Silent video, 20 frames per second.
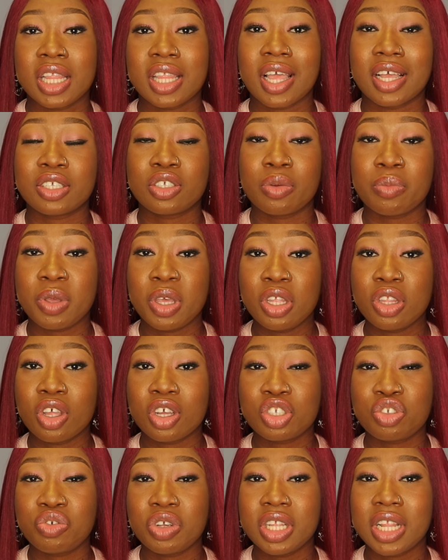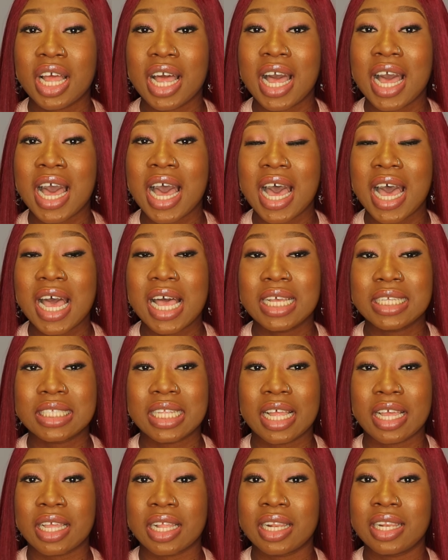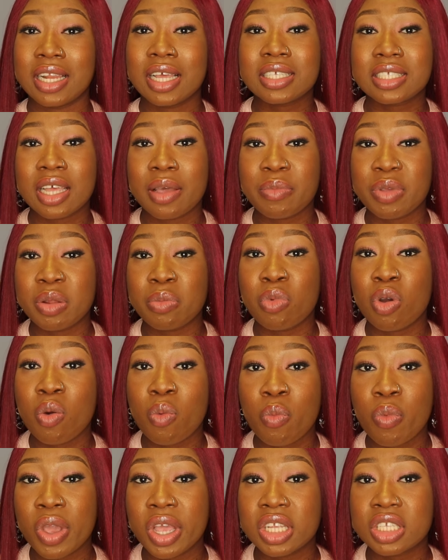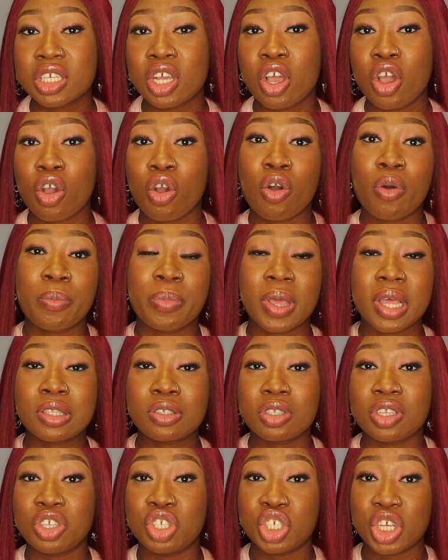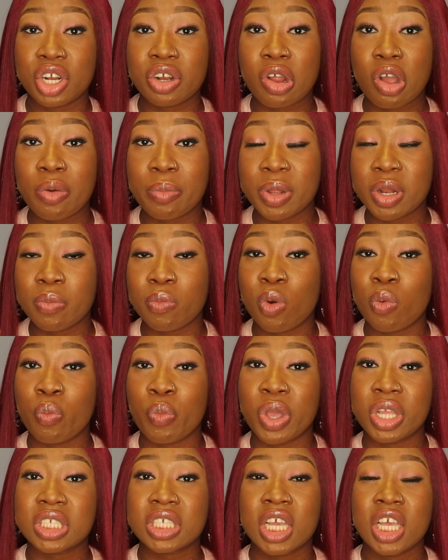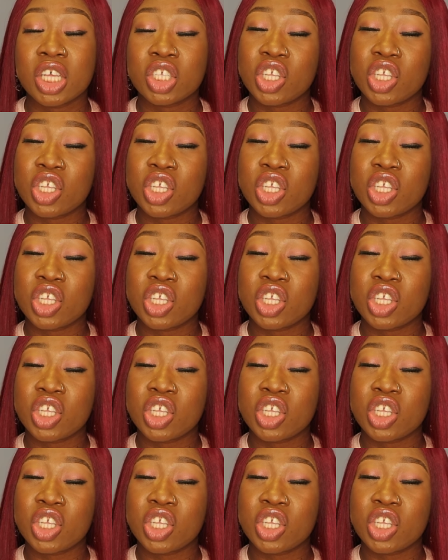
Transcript: There are some industry that has like lesser minimum wage compared to the general minimum wage.